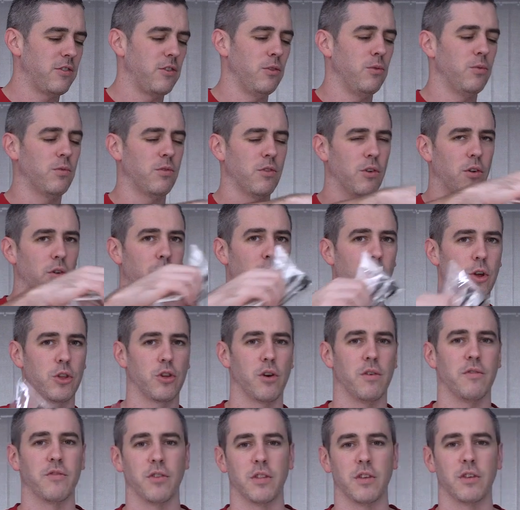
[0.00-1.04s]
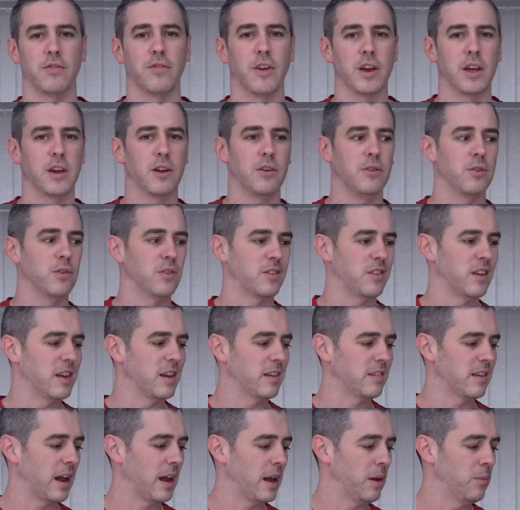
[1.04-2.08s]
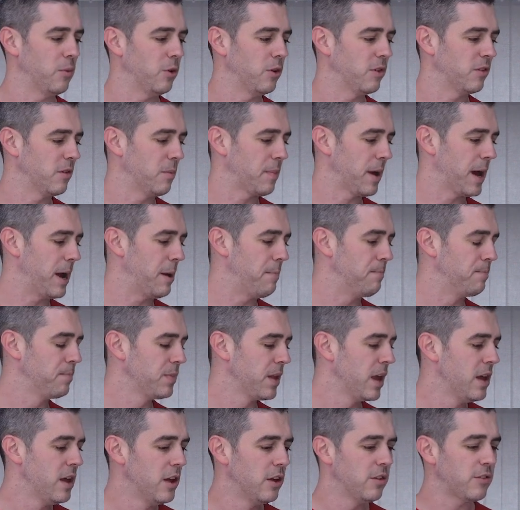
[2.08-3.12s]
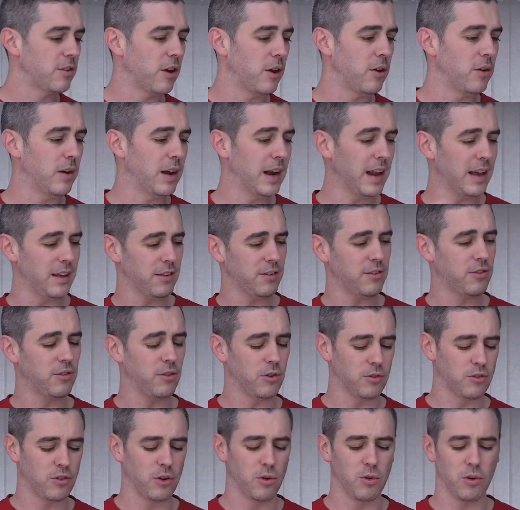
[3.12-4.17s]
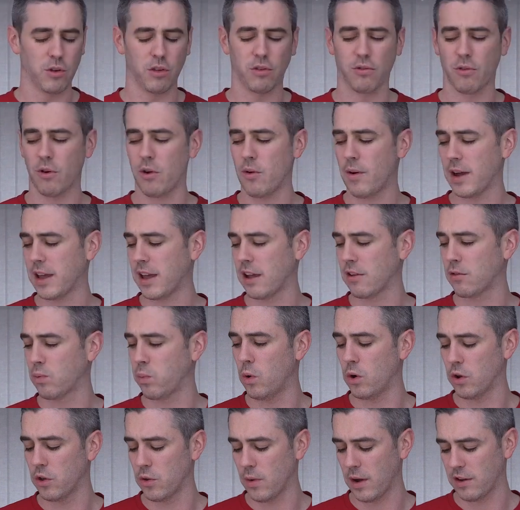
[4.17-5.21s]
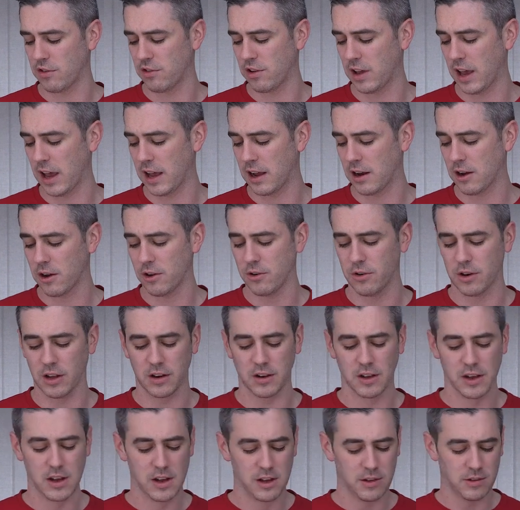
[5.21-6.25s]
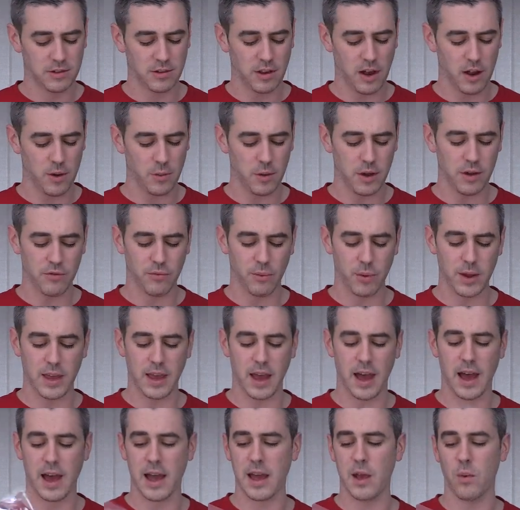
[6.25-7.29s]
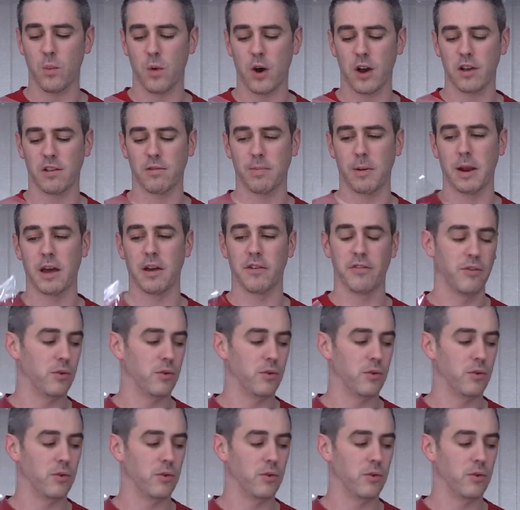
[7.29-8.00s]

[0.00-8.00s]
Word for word: as you sort of watch on from this video, you'll see exactly what it's about. So let's sort of talk through, what you actually get included. Start with, we get a Y splitter